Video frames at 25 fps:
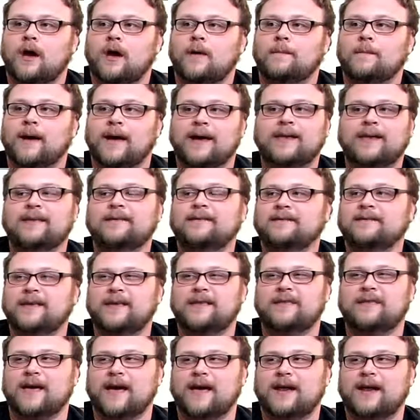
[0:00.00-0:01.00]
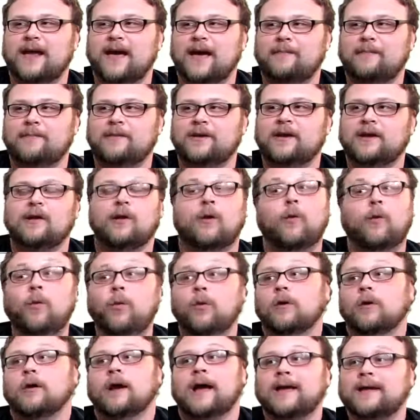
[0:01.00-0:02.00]
I could see that happening,
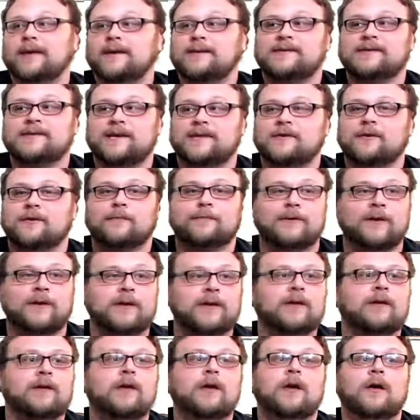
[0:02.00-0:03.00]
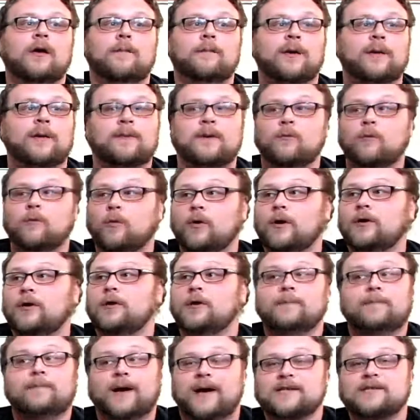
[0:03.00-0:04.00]
or I could see there being maybe
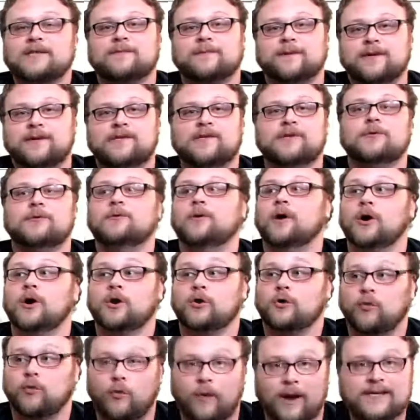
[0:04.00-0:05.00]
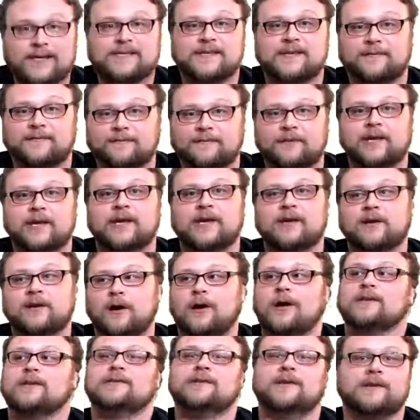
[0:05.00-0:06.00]
1 or possibly 2 aggressively
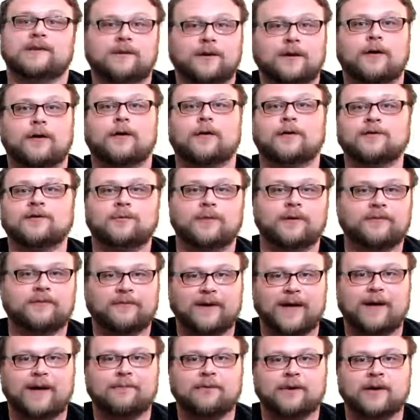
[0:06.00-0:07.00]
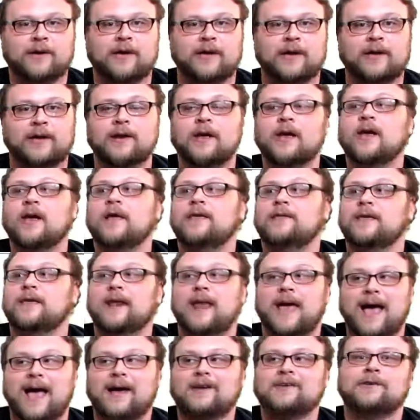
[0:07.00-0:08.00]
costed cards with Fabricate
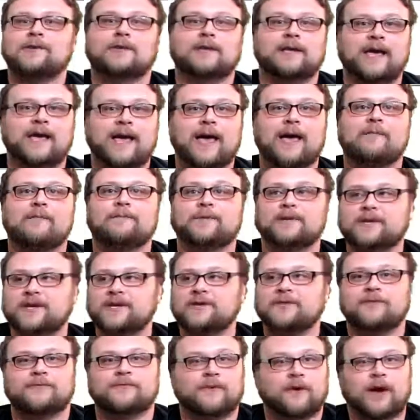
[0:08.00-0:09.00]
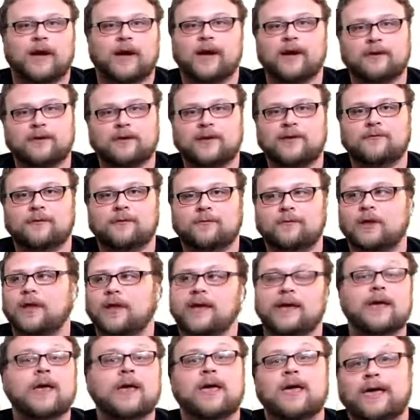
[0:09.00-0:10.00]
that actually have potential for higher level
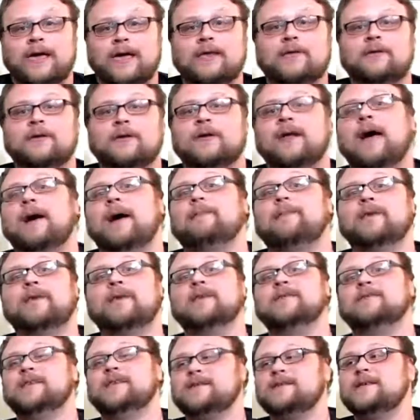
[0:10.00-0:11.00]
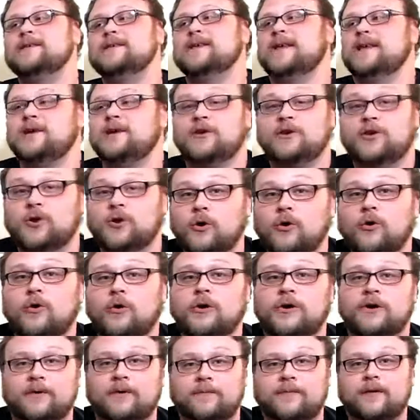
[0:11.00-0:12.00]
play. It could happen because this is a
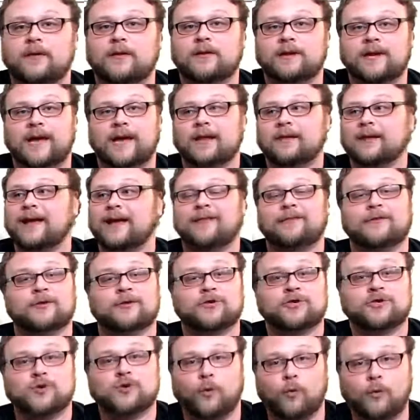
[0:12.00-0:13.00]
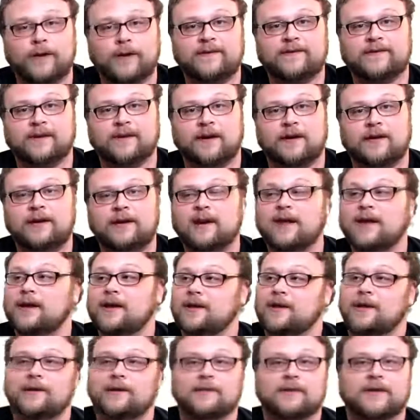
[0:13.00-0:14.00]
good ability. I like the choice on it.
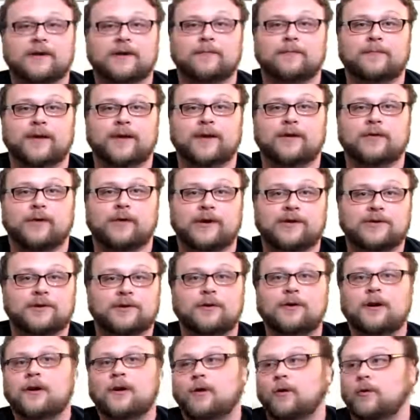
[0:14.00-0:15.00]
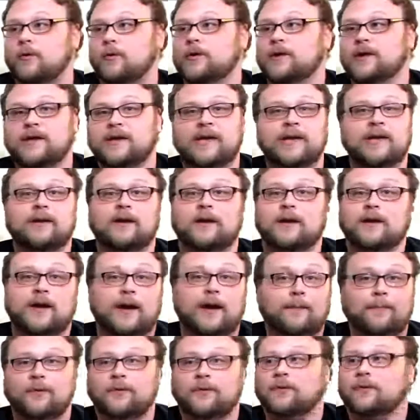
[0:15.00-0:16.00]
You either get a big creature or you get a
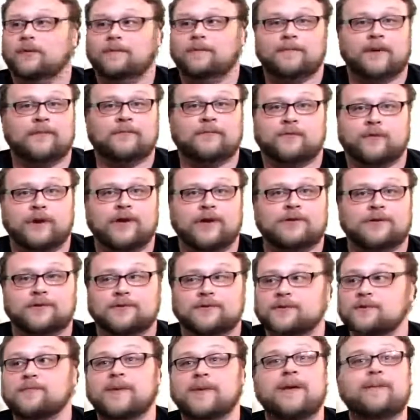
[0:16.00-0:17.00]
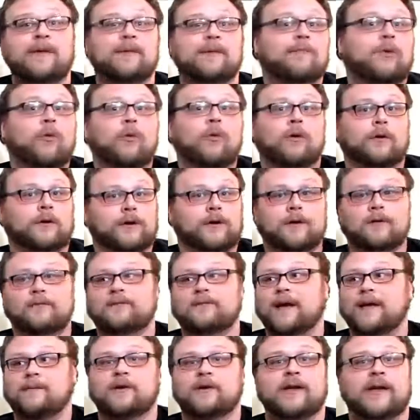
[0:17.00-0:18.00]
couple of creatures, or maybe more. You know,
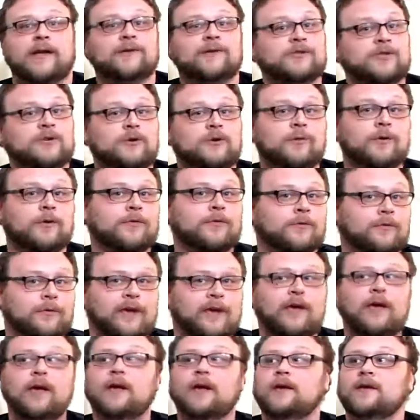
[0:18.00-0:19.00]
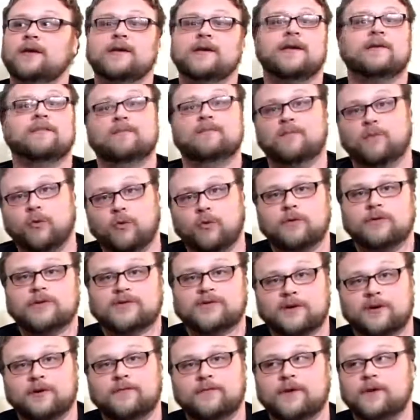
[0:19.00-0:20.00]
Fabricate 2 or 3, you get more
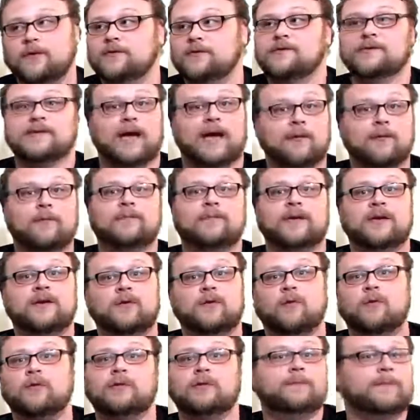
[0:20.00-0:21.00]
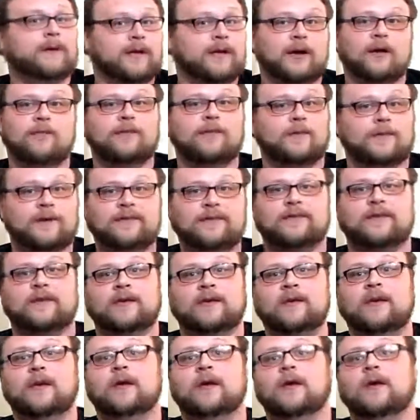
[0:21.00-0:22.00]
servos. That would be cool, depending on what we
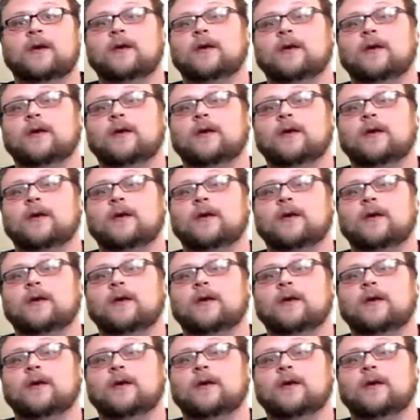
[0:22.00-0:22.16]
see.